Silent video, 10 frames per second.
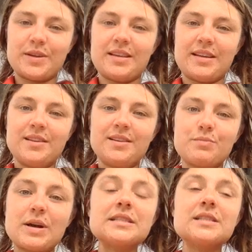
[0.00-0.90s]
with it.
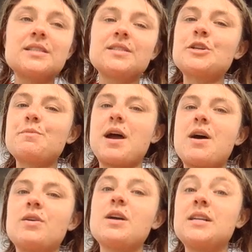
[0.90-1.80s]
Presence is our
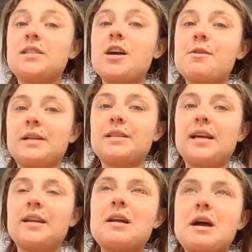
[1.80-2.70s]
power. I talk about
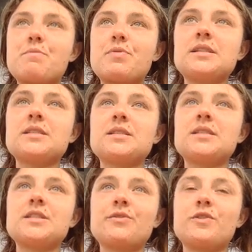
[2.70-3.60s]
that, how presence
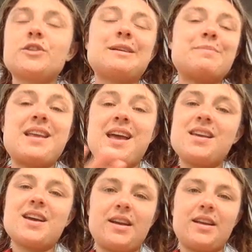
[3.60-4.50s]
is the first step in
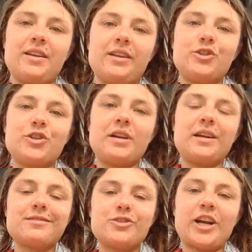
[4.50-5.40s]
any kind of healing
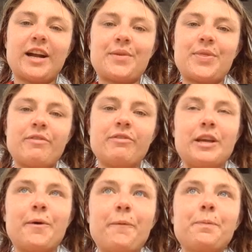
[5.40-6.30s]
journey. Check out that
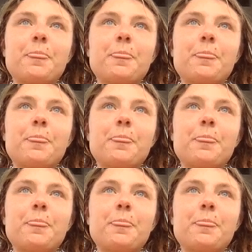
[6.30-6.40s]
video.